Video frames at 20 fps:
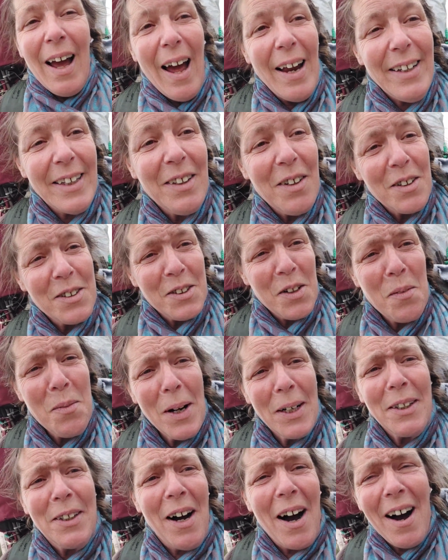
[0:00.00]
And he goes, oh
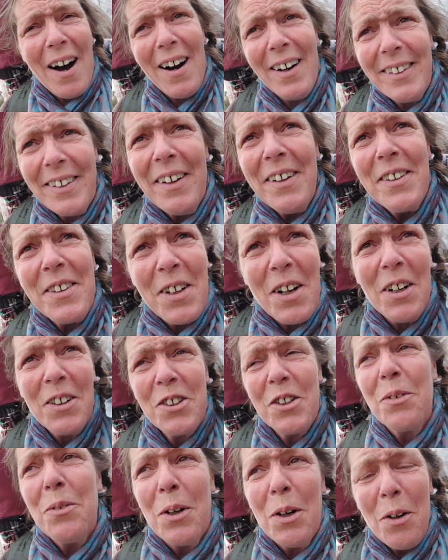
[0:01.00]
my God, I
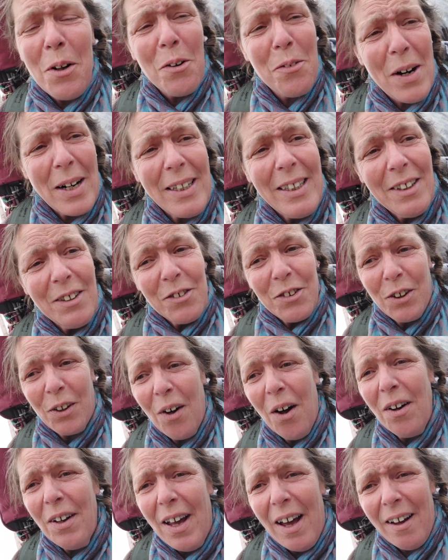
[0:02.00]
thought you were already in
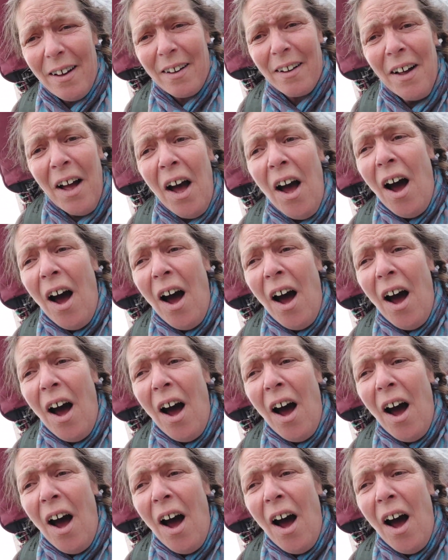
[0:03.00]
Troya.